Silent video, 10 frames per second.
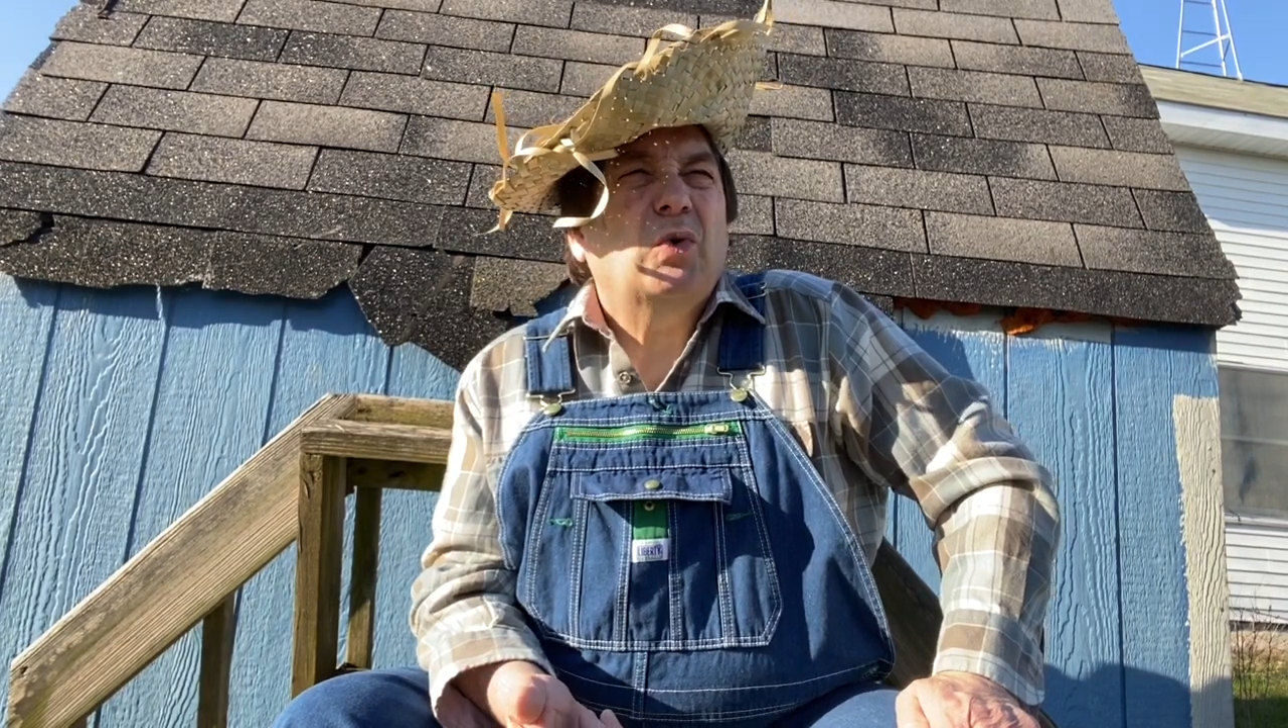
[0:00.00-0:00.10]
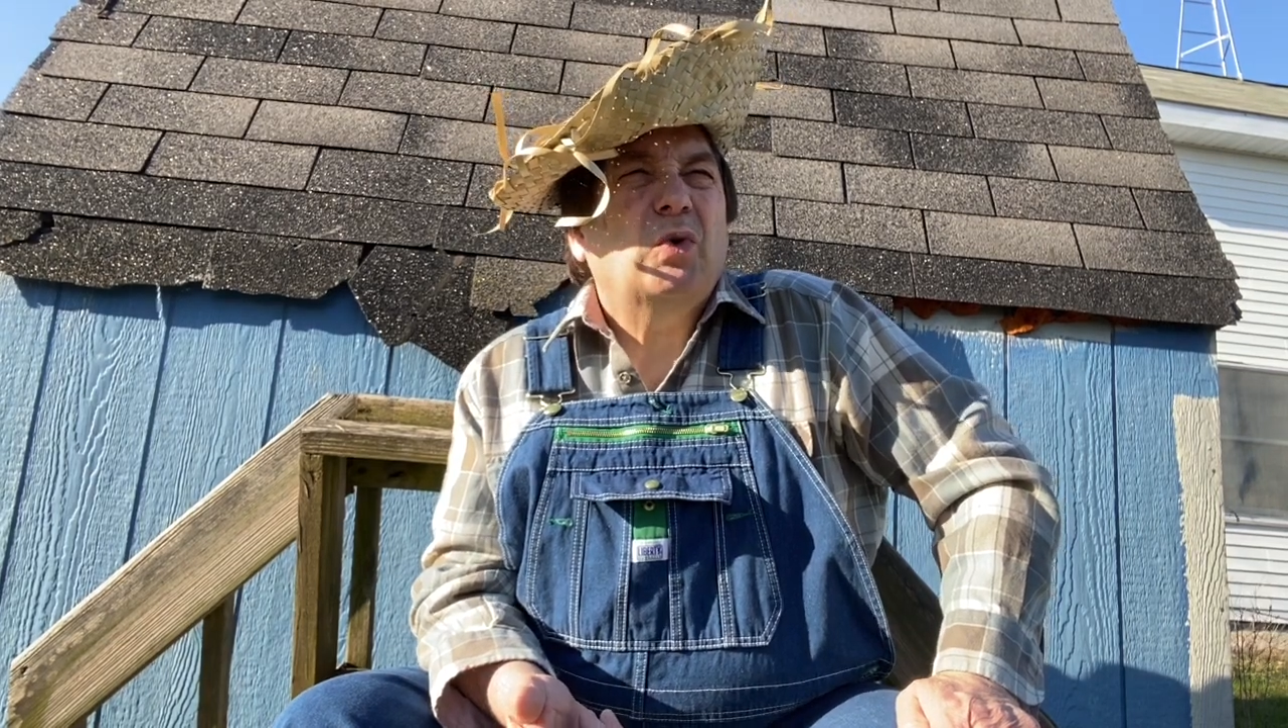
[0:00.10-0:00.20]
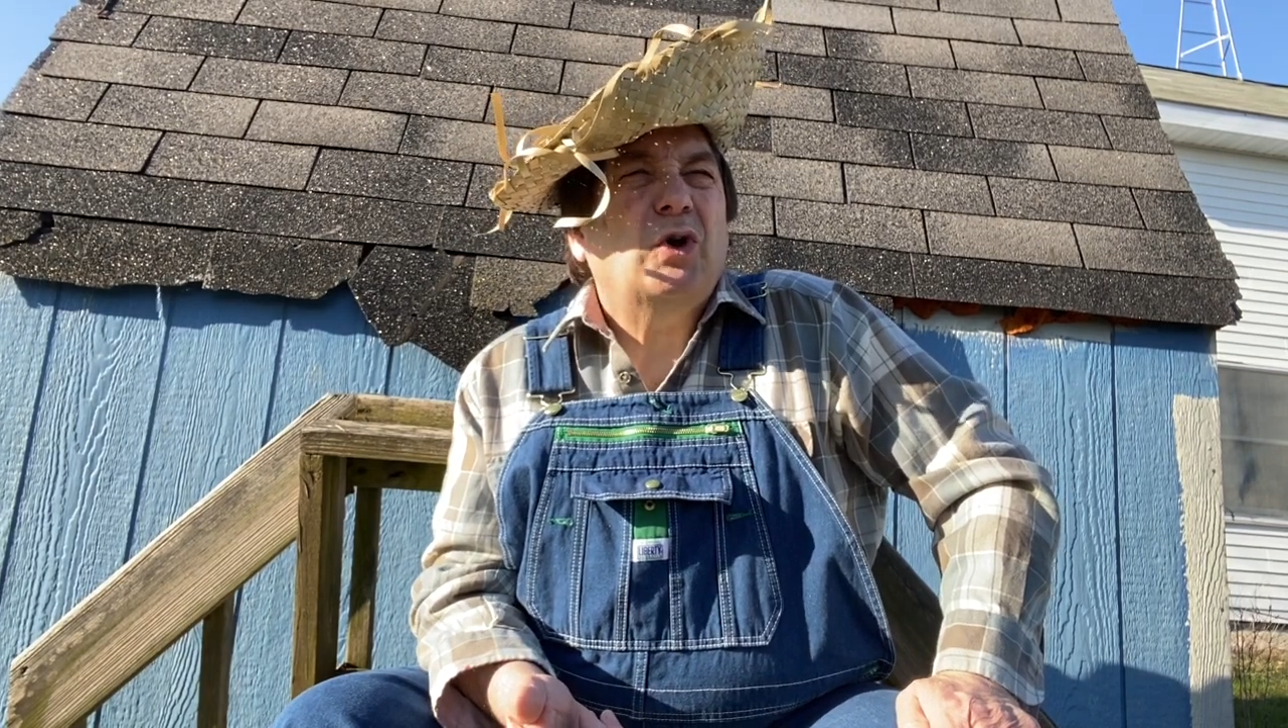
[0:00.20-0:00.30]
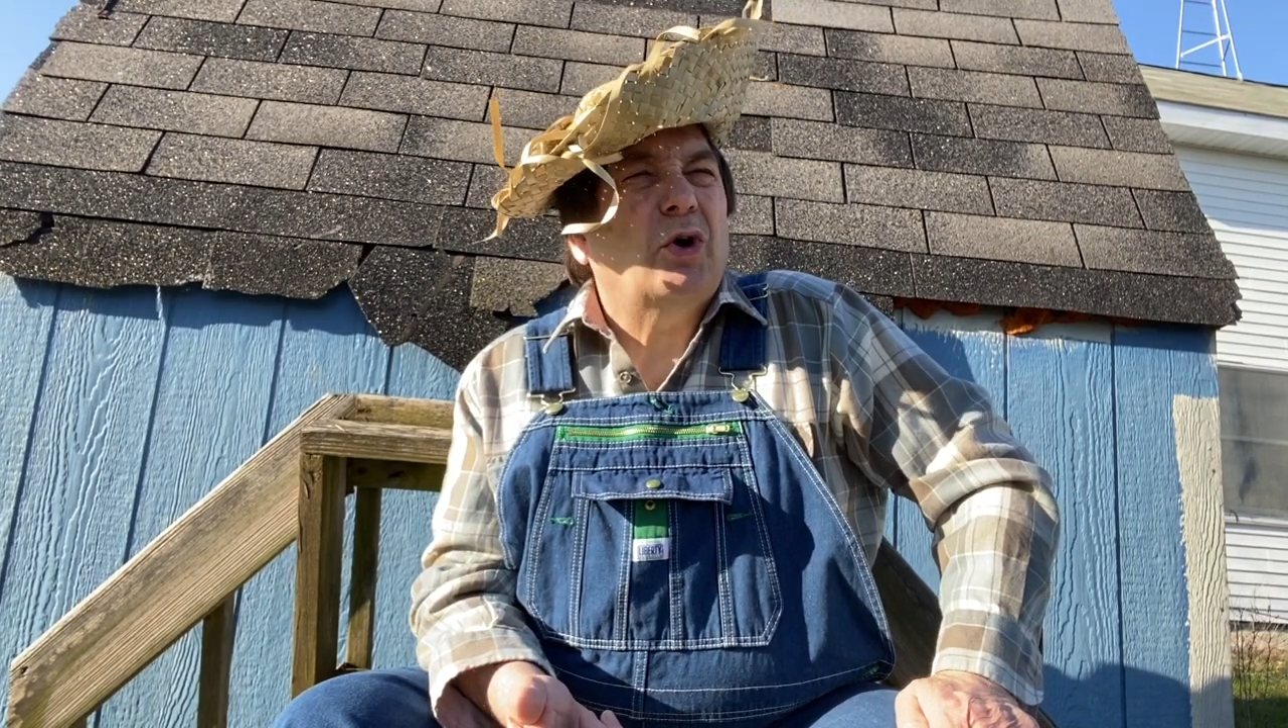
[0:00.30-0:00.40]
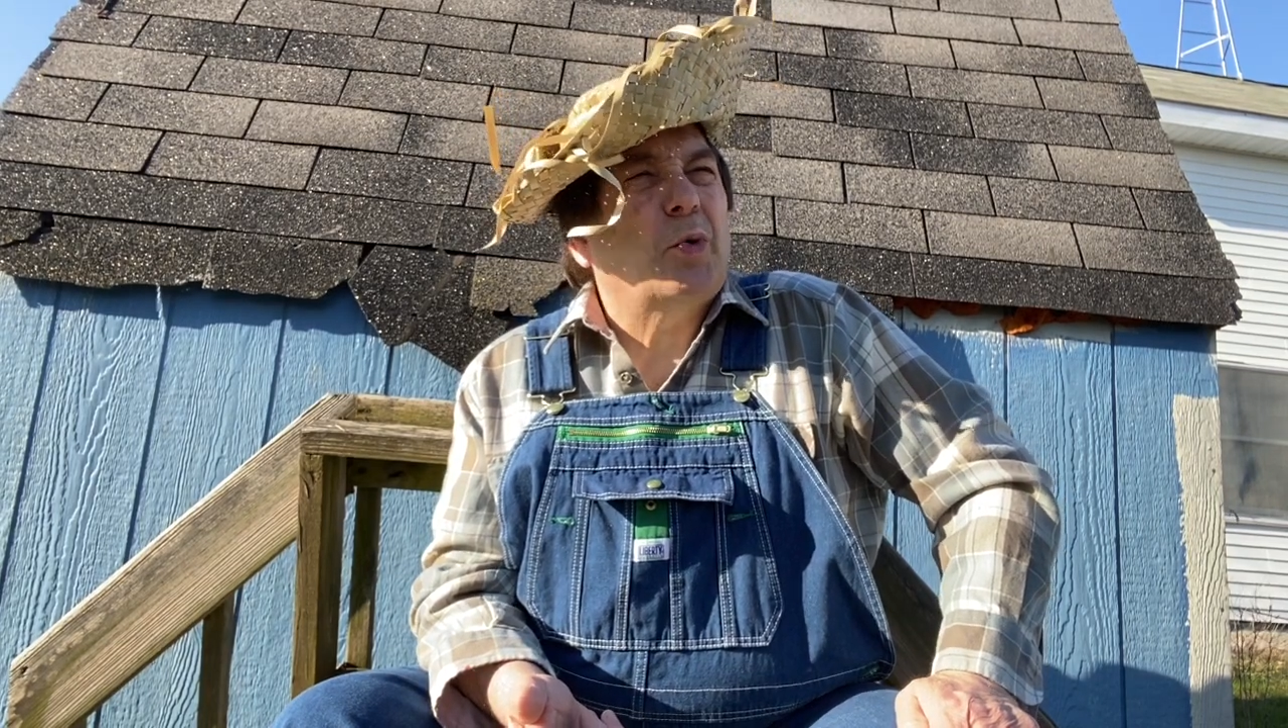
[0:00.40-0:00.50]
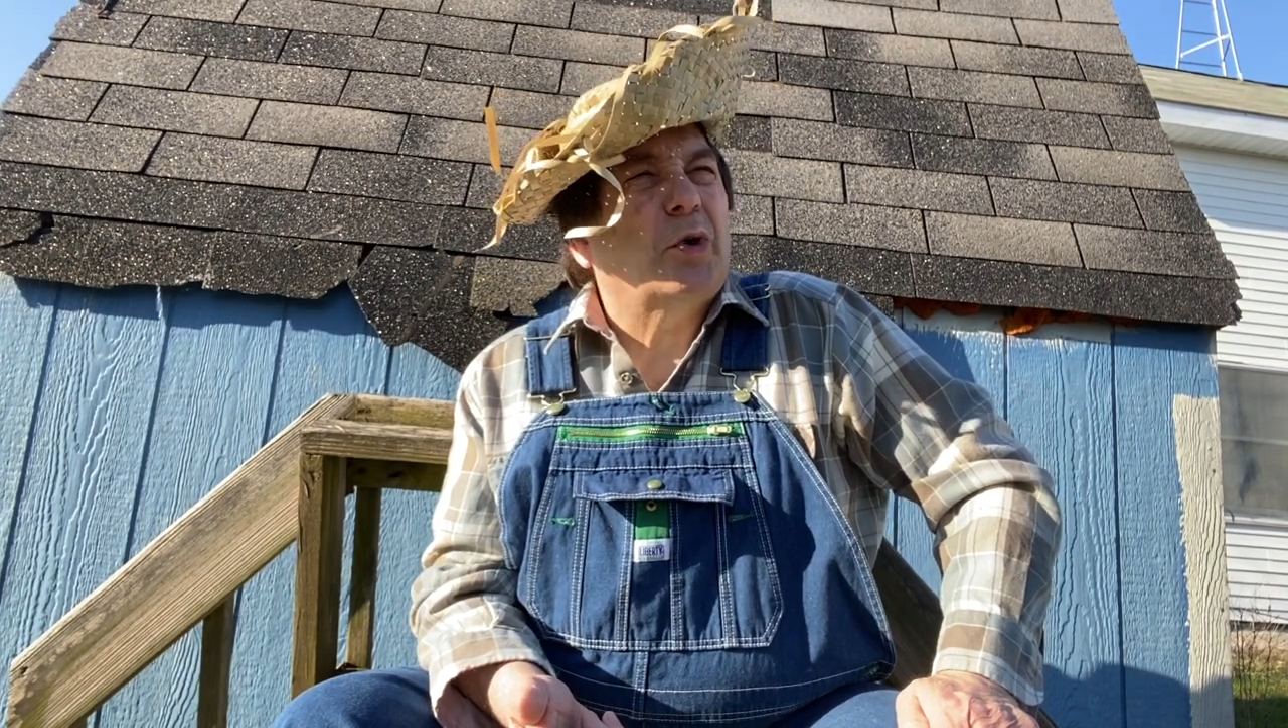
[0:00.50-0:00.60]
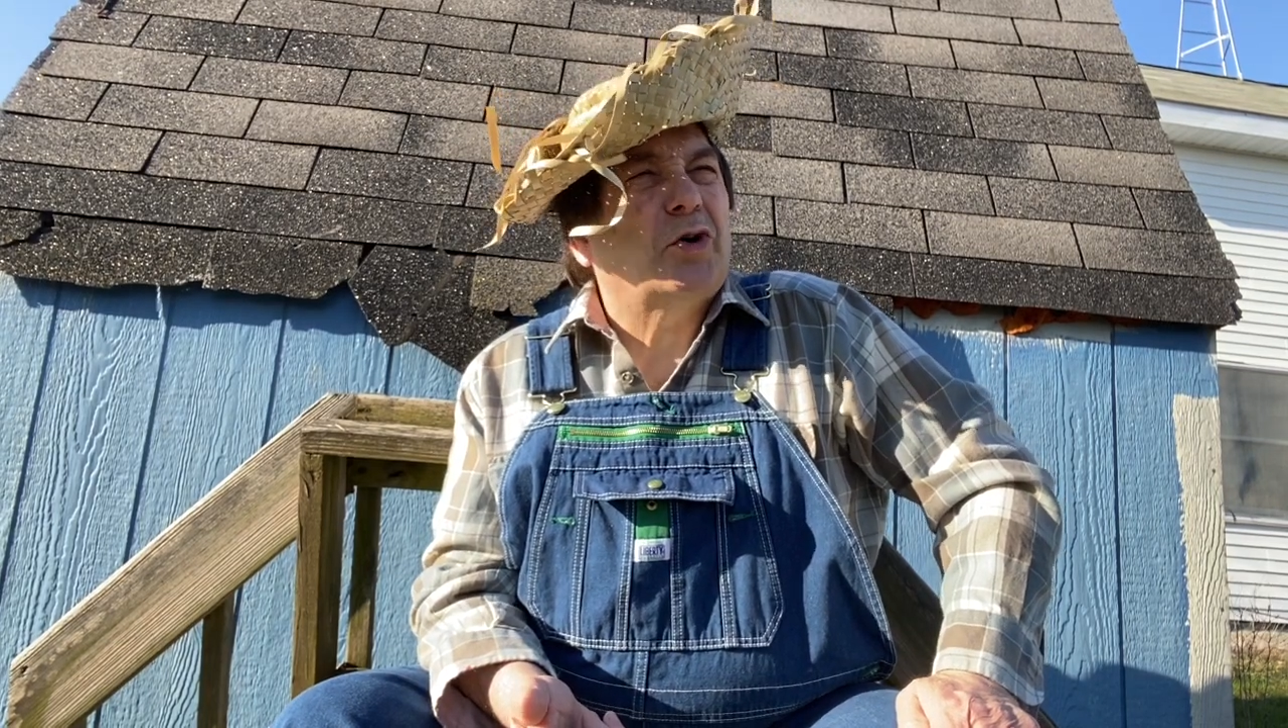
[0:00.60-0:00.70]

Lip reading: the word